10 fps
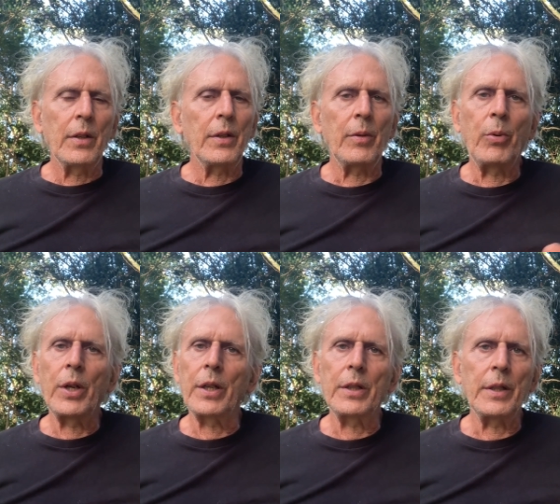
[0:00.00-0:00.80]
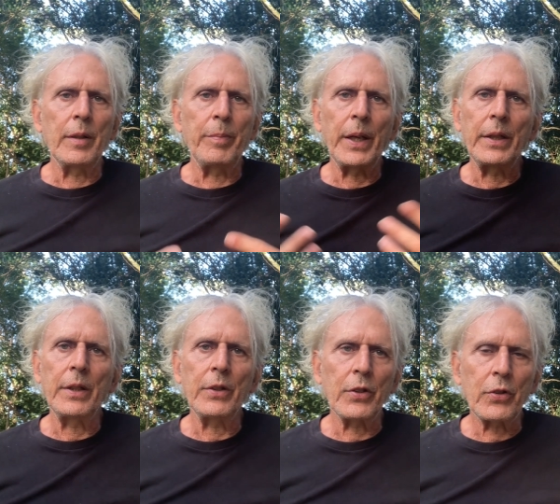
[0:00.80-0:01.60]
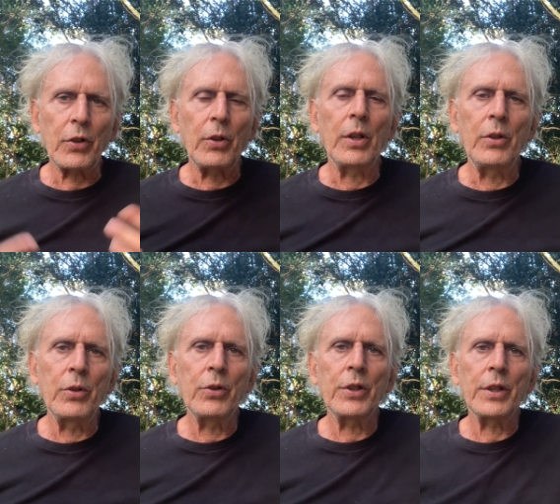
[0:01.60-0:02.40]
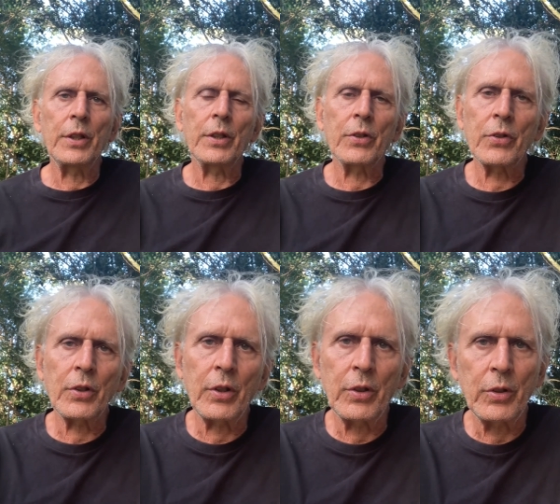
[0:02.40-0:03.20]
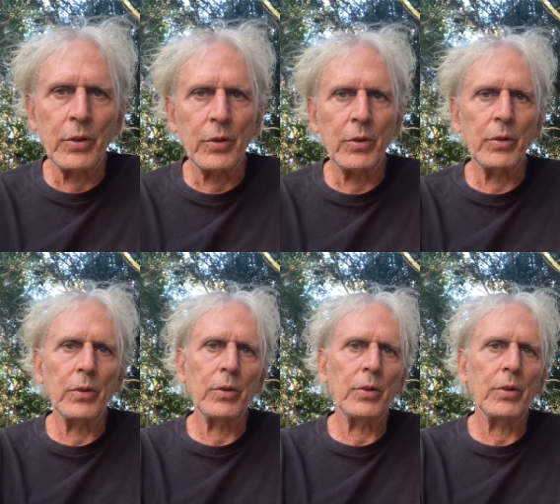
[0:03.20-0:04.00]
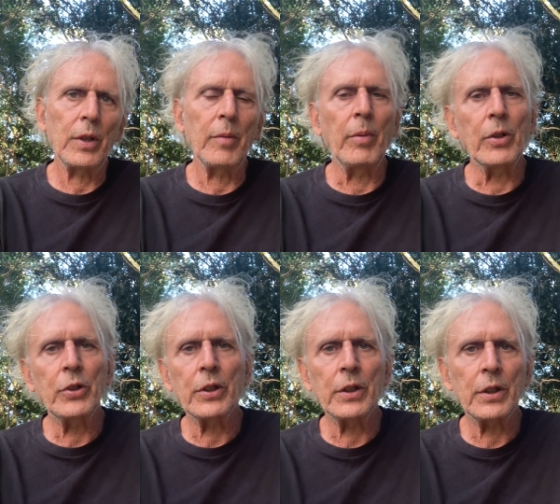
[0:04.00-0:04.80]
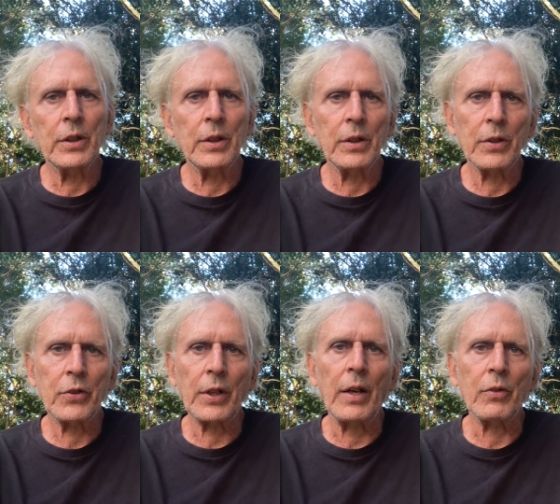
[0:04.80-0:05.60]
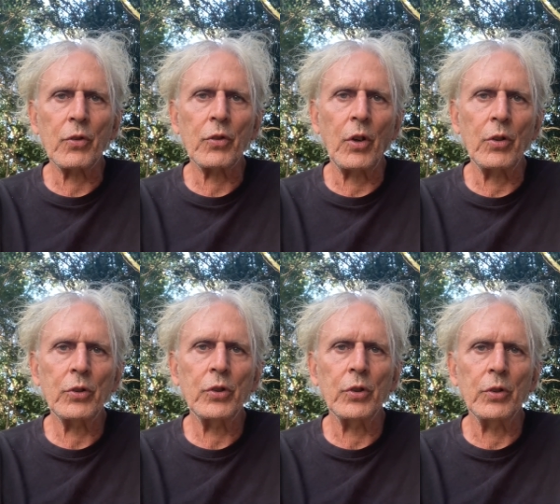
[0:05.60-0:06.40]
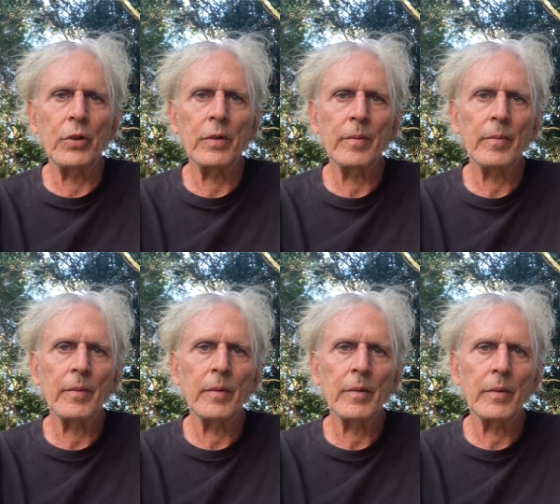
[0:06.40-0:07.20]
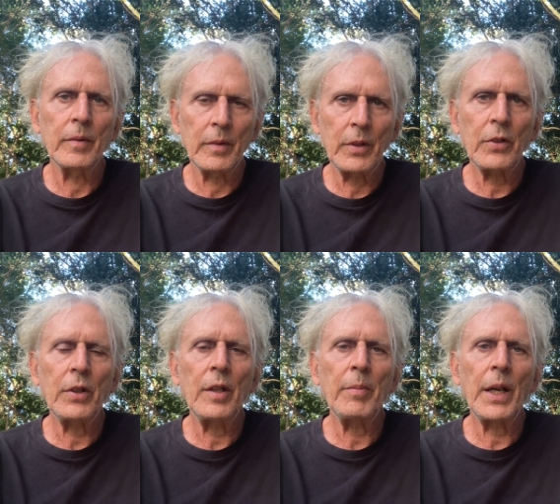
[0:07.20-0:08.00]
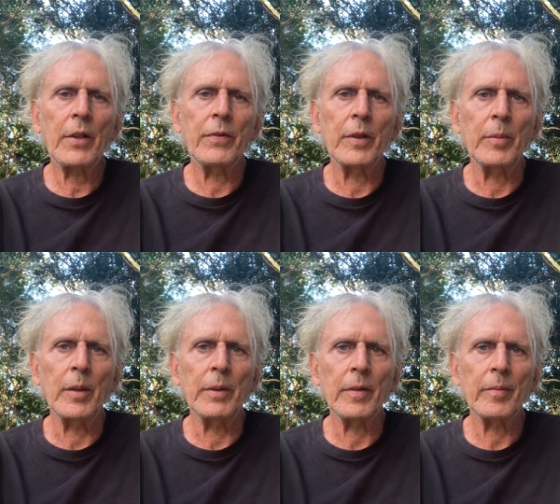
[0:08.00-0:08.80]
word independence is so alluring, it's so emotional, it sounds so true. Just hear me out for a moment.